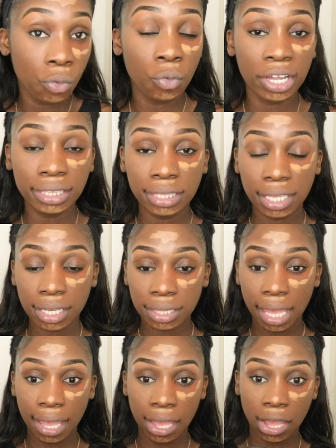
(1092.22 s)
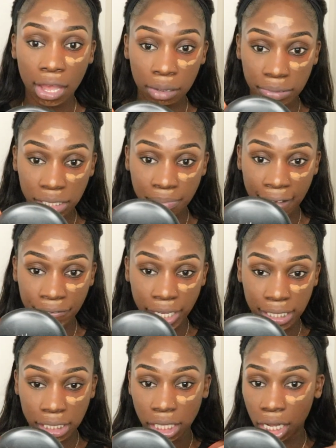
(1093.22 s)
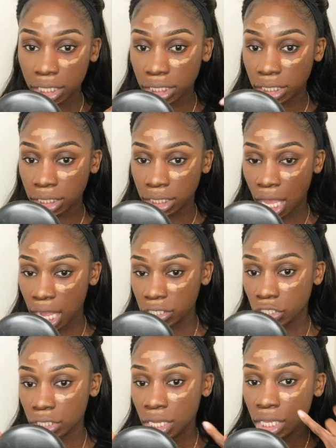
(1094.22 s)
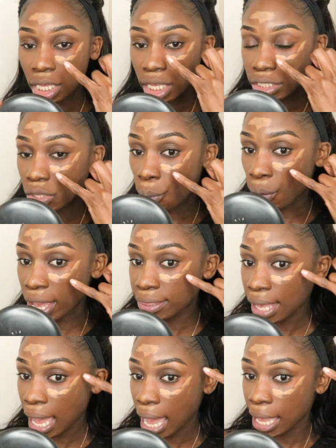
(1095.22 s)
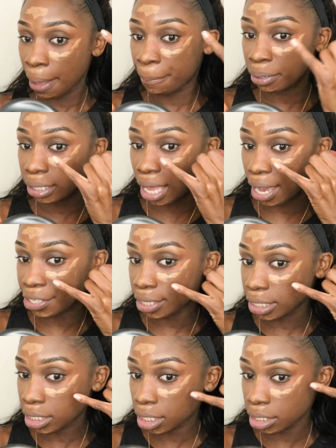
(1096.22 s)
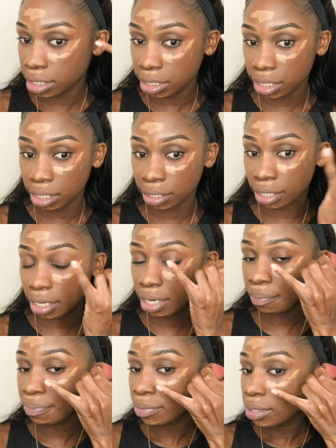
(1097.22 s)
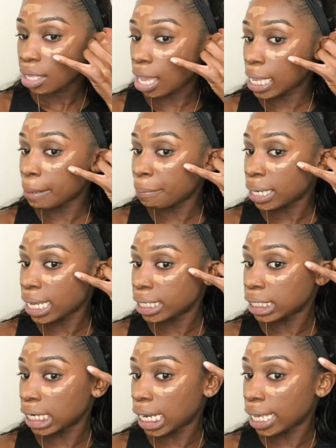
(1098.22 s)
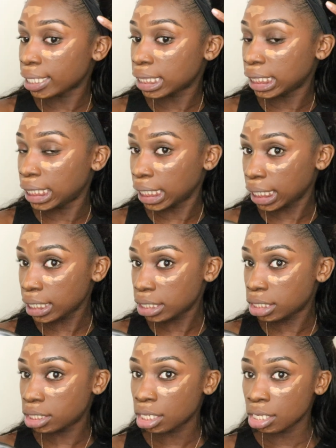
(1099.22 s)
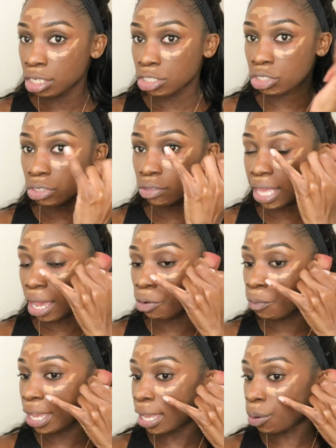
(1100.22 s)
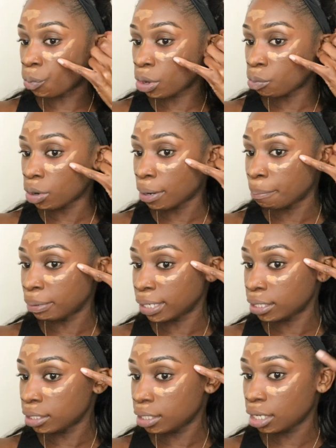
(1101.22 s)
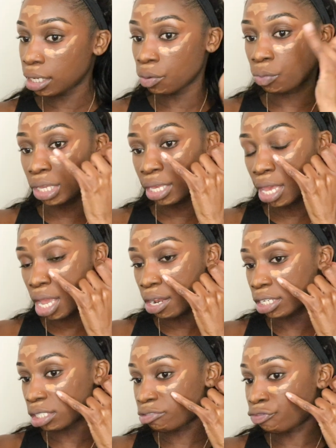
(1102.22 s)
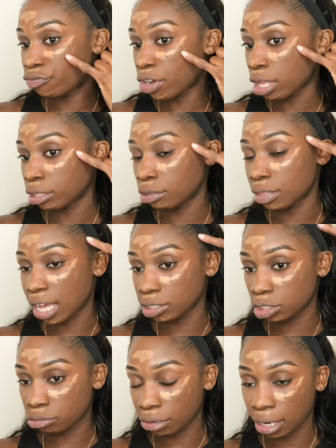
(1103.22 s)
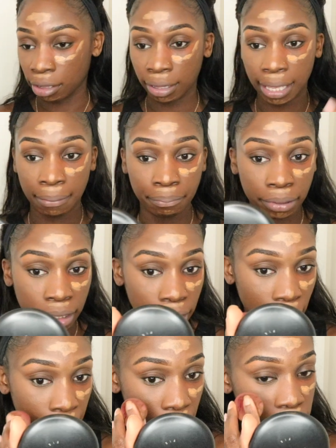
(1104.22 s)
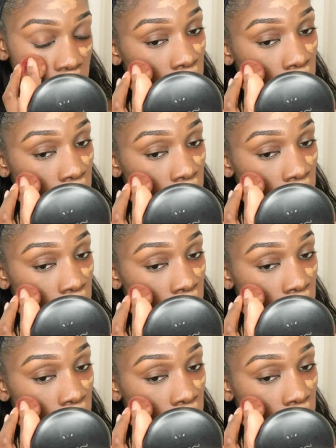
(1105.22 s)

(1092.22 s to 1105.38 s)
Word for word: one thing that helps my face look snatched is the way that I applied this concealer. I applied it like this so that way when we're blending we can just follow that trail and blend up as